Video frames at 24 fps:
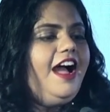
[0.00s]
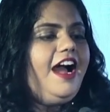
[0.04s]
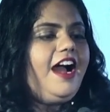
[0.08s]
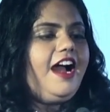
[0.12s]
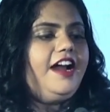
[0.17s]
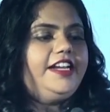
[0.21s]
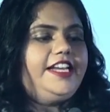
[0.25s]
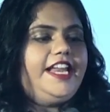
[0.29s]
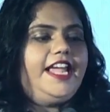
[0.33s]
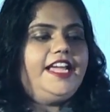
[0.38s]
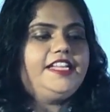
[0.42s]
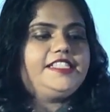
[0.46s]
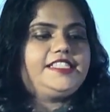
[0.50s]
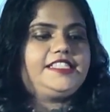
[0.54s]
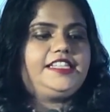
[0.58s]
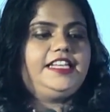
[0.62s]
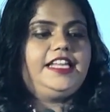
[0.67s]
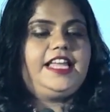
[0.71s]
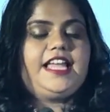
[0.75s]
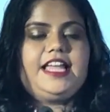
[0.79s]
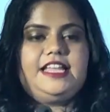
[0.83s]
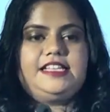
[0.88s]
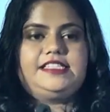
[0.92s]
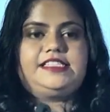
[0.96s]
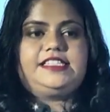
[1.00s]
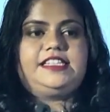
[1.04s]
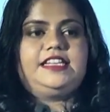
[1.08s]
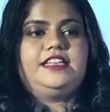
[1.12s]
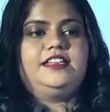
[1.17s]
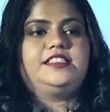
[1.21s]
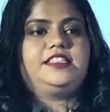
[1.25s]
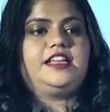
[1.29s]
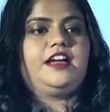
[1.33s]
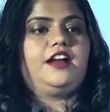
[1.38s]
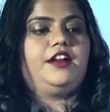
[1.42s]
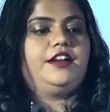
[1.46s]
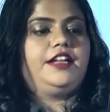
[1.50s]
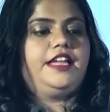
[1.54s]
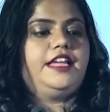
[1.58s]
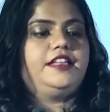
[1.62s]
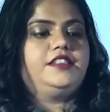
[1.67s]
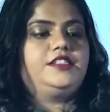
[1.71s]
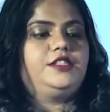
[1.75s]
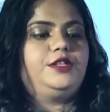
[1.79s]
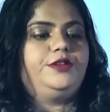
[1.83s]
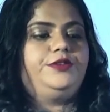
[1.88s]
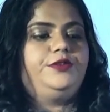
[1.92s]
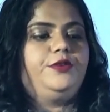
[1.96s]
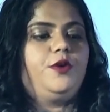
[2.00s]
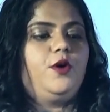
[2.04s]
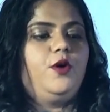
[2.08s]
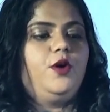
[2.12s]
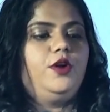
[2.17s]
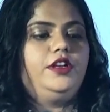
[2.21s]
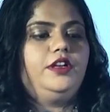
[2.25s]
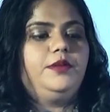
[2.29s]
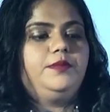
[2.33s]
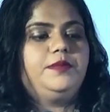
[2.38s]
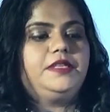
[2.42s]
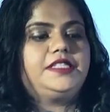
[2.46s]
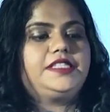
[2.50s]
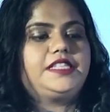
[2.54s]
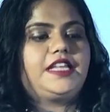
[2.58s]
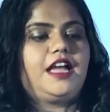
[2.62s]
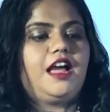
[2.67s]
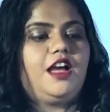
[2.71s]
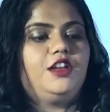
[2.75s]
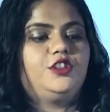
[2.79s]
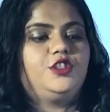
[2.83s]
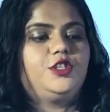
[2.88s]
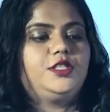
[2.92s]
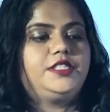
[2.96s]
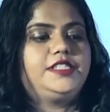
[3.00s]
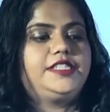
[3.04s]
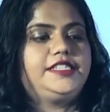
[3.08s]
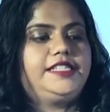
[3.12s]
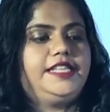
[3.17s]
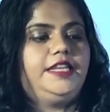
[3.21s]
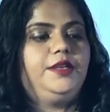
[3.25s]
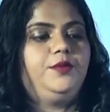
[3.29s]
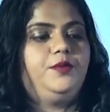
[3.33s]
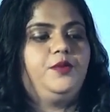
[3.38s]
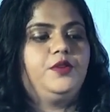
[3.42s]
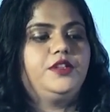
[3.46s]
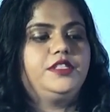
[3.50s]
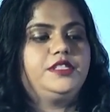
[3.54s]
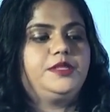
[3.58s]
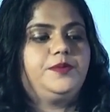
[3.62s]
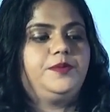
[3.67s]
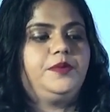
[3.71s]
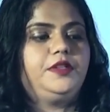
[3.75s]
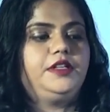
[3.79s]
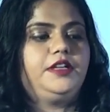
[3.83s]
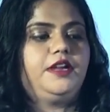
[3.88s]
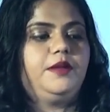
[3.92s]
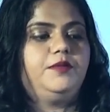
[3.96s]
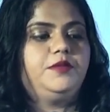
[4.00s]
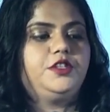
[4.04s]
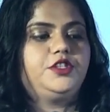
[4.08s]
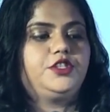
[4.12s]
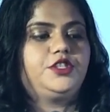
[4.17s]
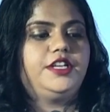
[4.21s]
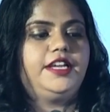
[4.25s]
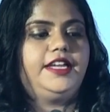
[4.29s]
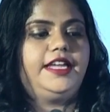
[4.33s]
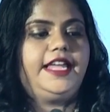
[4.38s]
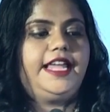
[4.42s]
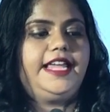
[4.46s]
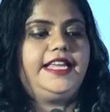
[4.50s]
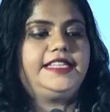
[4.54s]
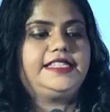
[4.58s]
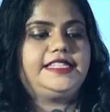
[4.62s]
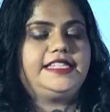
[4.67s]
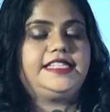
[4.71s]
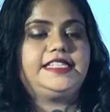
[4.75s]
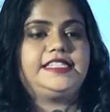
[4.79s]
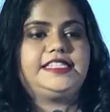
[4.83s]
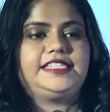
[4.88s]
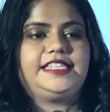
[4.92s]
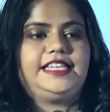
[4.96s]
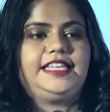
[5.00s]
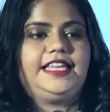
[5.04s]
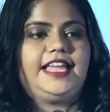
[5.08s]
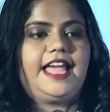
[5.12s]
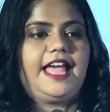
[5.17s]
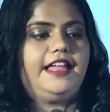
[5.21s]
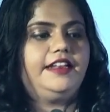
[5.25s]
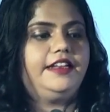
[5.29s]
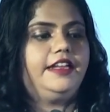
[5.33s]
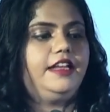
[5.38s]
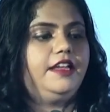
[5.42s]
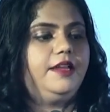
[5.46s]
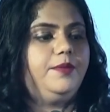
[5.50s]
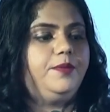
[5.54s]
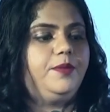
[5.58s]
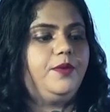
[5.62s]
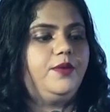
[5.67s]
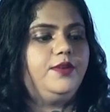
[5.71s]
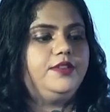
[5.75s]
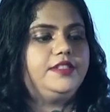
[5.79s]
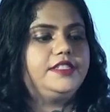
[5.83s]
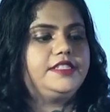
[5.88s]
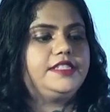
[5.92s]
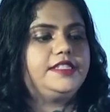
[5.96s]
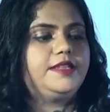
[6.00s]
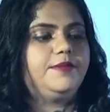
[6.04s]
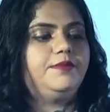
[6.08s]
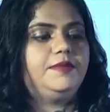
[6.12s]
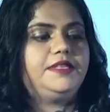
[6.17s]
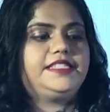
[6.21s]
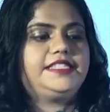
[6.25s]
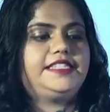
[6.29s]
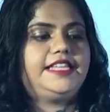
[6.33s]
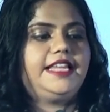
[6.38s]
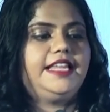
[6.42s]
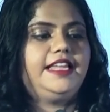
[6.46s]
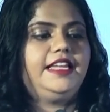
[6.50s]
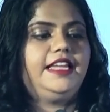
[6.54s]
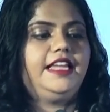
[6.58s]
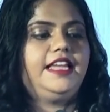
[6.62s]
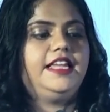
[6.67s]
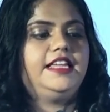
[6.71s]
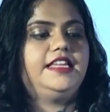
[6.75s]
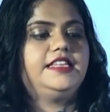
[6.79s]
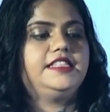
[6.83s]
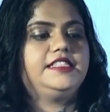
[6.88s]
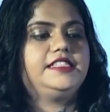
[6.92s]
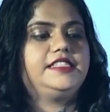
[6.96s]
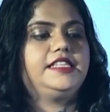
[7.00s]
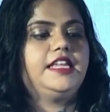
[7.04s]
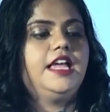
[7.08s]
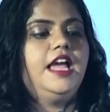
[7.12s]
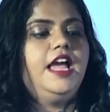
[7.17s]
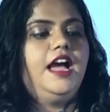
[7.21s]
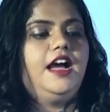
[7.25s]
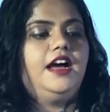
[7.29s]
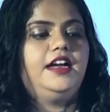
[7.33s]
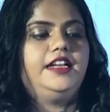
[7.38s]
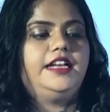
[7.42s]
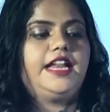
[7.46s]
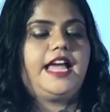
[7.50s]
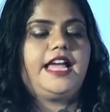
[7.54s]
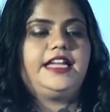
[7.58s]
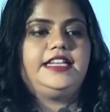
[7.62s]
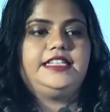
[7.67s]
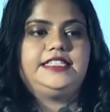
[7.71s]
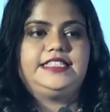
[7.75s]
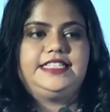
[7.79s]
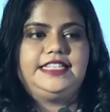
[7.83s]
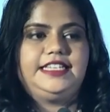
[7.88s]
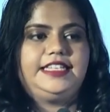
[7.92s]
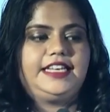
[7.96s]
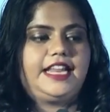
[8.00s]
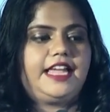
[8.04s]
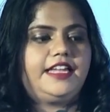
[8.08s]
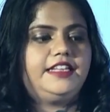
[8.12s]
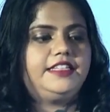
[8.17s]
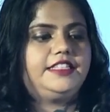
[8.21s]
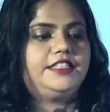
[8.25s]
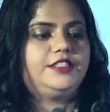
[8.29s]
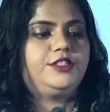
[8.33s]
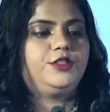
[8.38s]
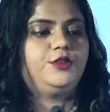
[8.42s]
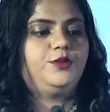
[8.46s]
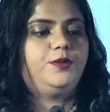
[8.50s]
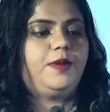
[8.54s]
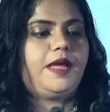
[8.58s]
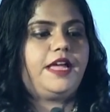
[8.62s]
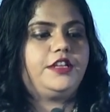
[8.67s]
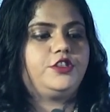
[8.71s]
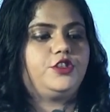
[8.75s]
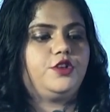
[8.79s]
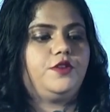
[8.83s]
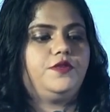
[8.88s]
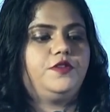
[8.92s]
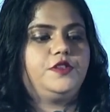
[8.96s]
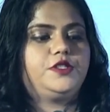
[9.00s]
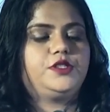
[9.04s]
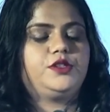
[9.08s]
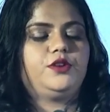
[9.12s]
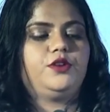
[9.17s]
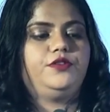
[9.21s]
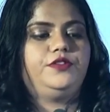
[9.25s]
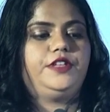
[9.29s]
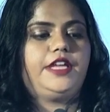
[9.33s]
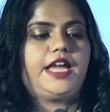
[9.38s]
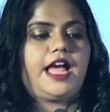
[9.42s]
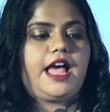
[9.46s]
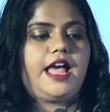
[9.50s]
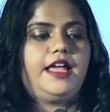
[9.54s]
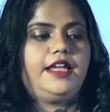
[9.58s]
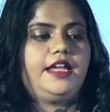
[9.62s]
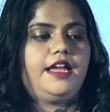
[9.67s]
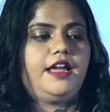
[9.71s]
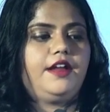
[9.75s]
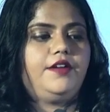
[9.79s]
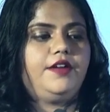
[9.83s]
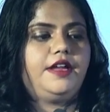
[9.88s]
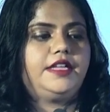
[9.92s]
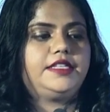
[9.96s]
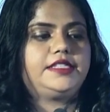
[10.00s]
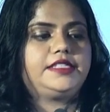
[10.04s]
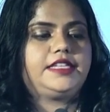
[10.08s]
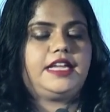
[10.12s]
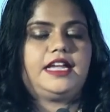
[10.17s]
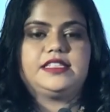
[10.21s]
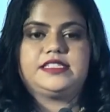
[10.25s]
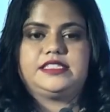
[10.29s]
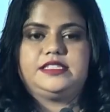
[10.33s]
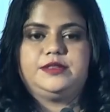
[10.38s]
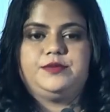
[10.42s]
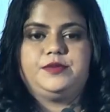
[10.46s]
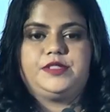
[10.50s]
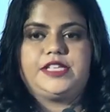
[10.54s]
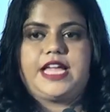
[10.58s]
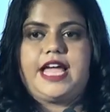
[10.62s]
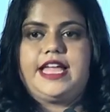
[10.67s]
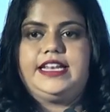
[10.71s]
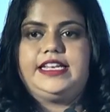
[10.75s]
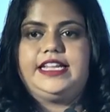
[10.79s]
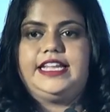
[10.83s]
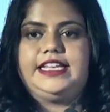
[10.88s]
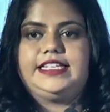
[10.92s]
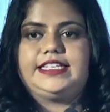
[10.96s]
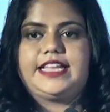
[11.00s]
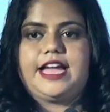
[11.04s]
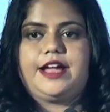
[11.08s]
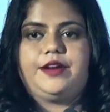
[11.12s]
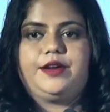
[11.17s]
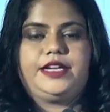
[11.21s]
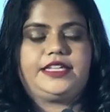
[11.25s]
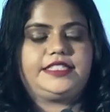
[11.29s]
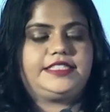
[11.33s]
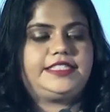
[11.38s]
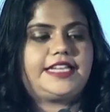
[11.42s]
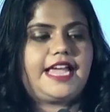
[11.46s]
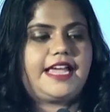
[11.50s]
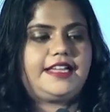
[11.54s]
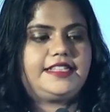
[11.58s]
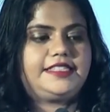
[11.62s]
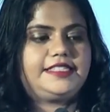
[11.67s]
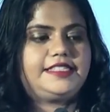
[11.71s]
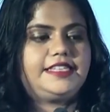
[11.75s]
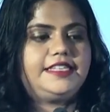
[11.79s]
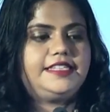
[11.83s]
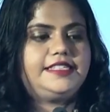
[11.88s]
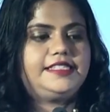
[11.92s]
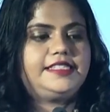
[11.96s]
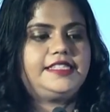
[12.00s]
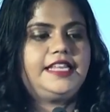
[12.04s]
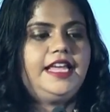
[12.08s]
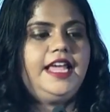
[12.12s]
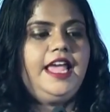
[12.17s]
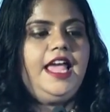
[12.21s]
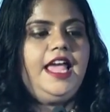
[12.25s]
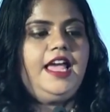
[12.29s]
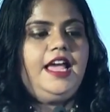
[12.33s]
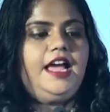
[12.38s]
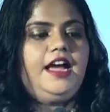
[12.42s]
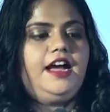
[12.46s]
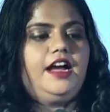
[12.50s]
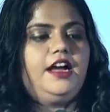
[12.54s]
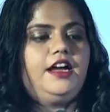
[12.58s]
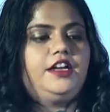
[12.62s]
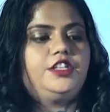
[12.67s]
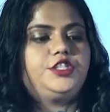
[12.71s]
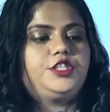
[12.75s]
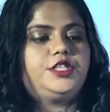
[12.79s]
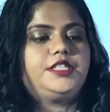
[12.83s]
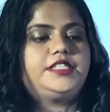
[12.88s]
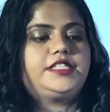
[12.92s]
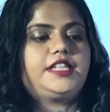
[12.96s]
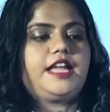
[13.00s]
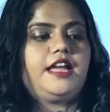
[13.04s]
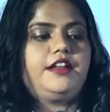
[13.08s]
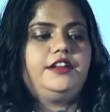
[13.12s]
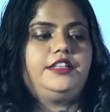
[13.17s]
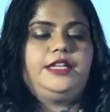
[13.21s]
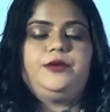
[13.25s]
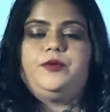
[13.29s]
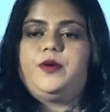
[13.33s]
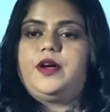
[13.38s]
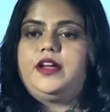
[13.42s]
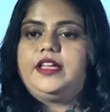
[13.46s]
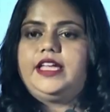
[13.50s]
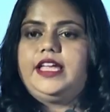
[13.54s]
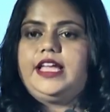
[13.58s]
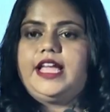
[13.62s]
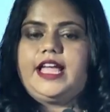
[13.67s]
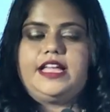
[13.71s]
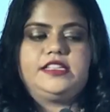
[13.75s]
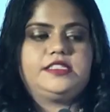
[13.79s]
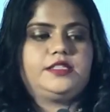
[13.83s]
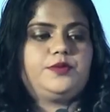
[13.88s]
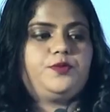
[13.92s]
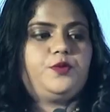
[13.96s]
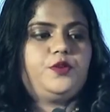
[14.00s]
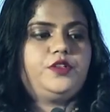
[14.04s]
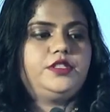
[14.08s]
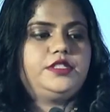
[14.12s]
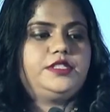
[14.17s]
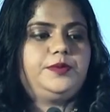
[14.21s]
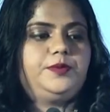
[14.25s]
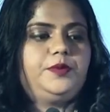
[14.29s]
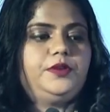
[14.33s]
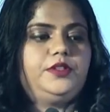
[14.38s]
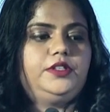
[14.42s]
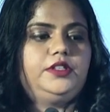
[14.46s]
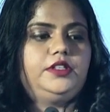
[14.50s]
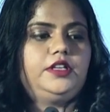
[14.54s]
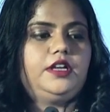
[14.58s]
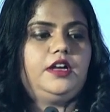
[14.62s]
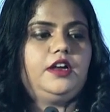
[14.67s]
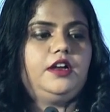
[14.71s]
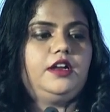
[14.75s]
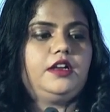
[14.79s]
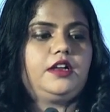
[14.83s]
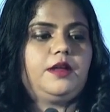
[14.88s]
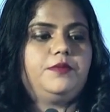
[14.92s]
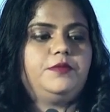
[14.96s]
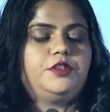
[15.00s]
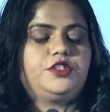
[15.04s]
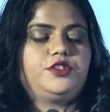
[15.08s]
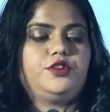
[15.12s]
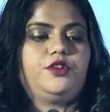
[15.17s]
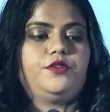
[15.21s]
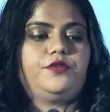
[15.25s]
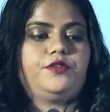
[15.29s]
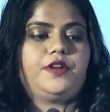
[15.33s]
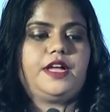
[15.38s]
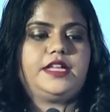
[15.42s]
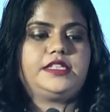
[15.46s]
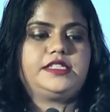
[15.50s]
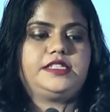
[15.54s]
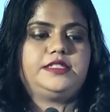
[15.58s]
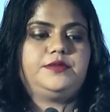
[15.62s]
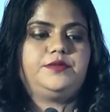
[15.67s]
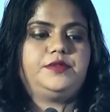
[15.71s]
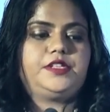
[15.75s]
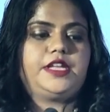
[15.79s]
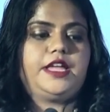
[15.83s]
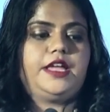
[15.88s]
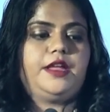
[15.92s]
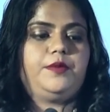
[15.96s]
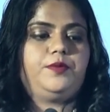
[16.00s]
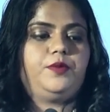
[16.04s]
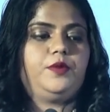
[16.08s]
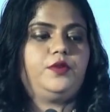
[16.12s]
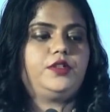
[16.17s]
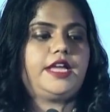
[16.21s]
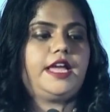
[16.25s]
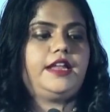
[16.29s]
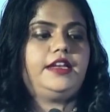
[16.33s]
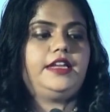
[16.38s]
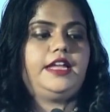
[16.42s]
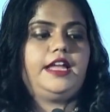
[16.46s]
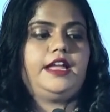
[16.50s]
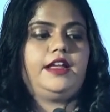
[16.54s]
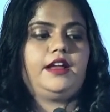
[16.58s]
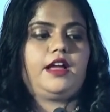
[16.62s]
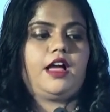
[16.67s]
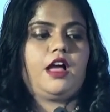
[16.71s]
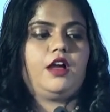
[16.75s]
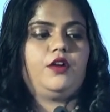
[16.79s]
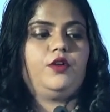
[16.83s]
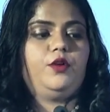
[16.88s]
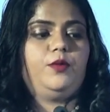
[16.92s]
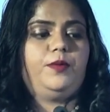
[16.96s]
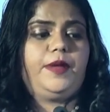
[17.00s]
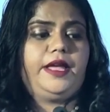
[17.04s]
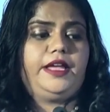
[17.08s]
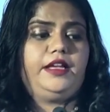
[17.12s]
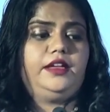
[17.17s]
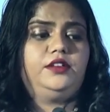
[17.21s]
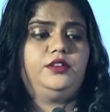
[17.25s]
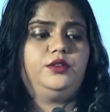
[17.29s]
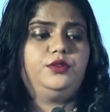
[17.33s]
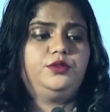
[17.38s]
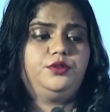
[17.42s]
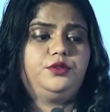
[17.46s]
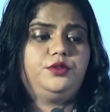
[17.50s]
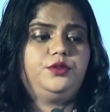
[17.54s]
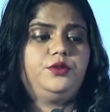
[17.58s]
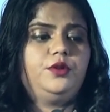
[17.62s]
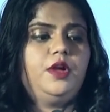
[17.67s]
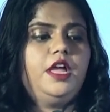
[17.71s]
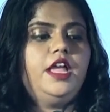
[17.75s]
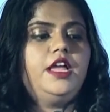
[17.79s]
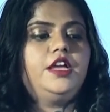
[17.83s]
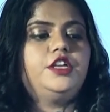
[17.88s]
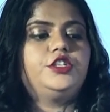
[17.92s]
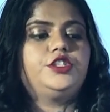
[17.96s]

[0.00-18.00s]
Our next guest is our guest of honor, Ms. Kajal Singh, Principal Commissioner, ACC and Airports. Ms. Singh is a 1992 batch officer of the IRS, Customs and Indirect Taxes. Uh, she's currently working as the Principal uh, Commissioner of Customs, Airport and Air Cargo Bengaluru.